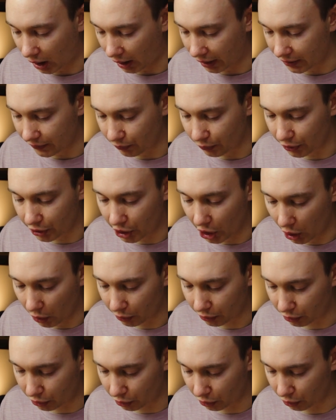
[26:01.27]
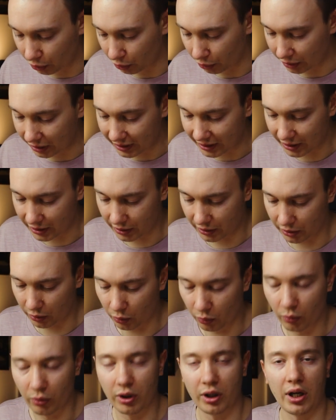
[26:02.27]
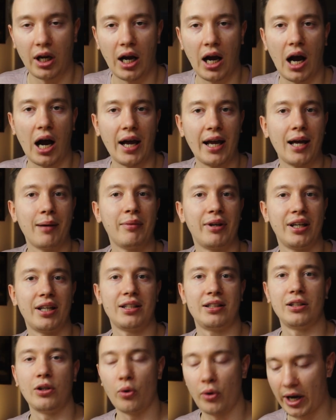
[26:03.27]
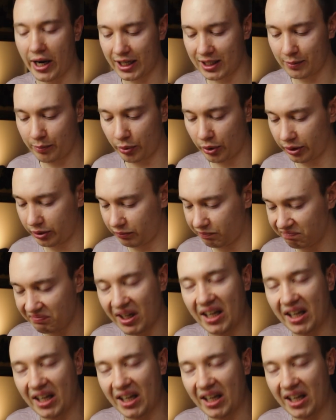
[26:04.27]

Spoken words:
If we go to, so I am an SEO expert,